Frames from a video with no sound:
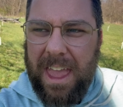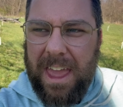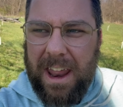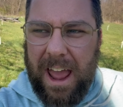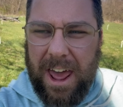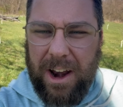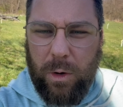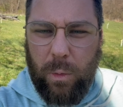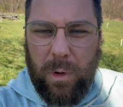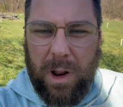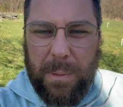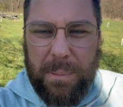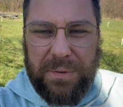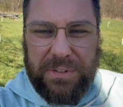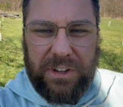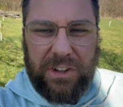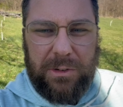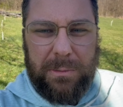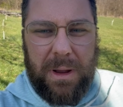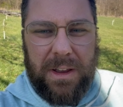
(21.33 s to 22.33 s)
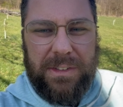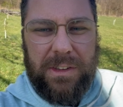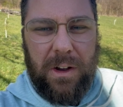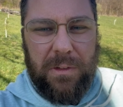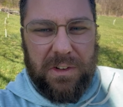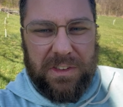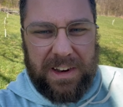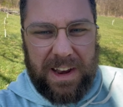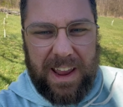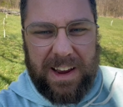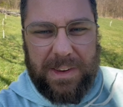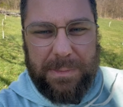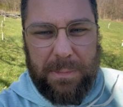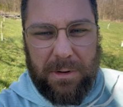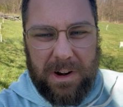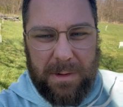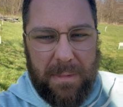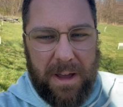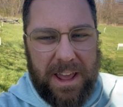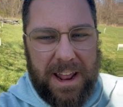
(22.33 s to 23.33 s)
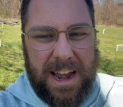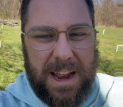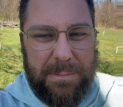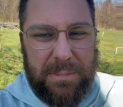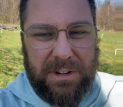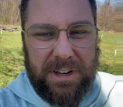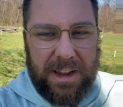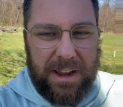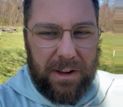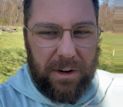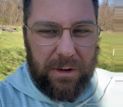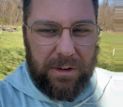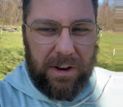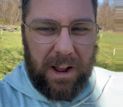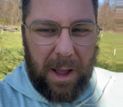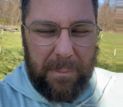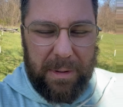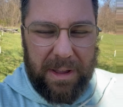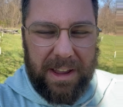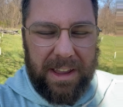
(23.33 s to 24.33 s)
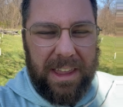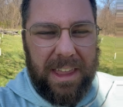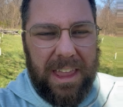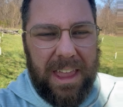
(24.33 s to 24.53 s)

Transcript: I don't want to position myself as an expert about any particular topic.